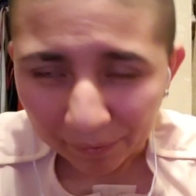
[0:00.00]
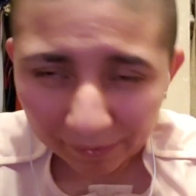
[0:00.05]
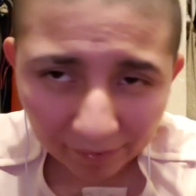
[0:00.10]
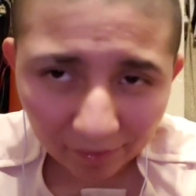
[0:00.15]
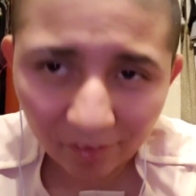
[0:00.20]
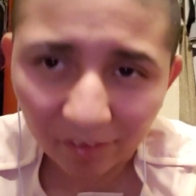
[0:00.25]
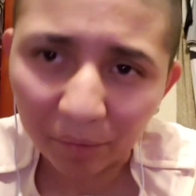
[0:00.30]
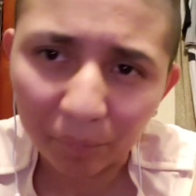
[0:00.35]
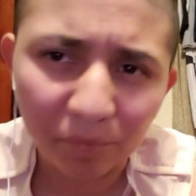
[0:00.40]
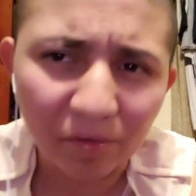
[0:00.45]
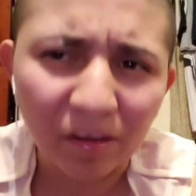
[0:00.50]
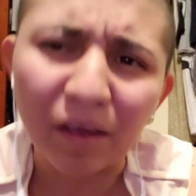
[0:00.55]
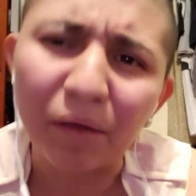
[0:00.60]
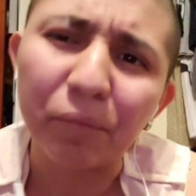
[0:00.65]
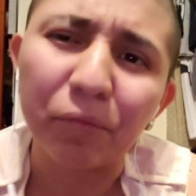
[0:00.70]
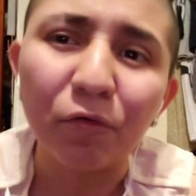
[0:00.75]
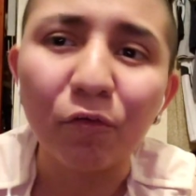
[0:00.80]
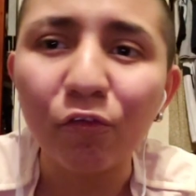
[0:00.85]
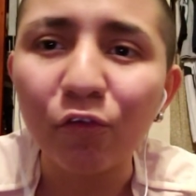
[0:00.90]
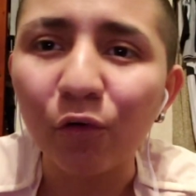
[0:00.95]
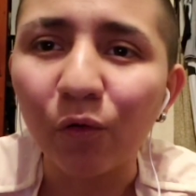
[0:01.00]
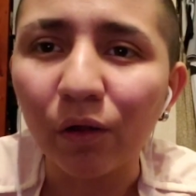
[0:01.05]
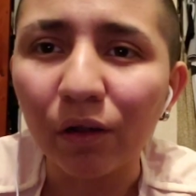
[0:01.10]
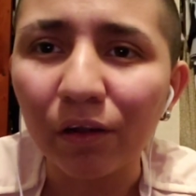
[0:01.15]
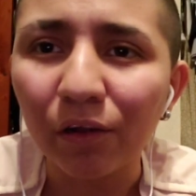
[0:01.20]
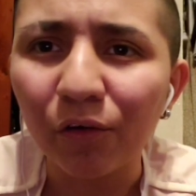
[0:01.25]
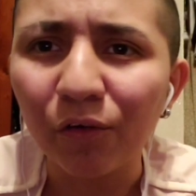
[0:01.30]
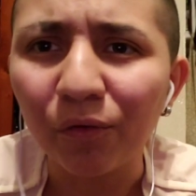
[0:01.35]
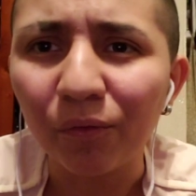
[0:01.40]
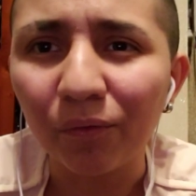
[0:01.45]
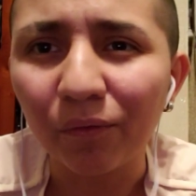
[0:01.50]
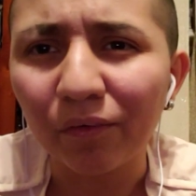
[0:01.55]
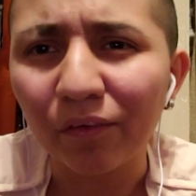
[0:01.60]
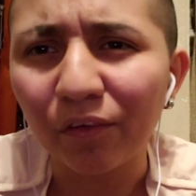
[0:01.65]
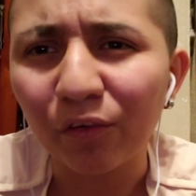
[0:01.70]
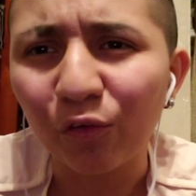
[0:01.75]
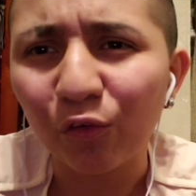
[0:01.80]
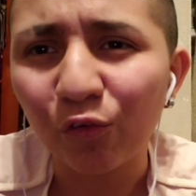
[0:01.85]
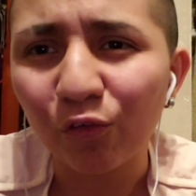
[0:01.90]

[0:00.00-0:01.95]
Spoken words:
but at the same time, you feel alone.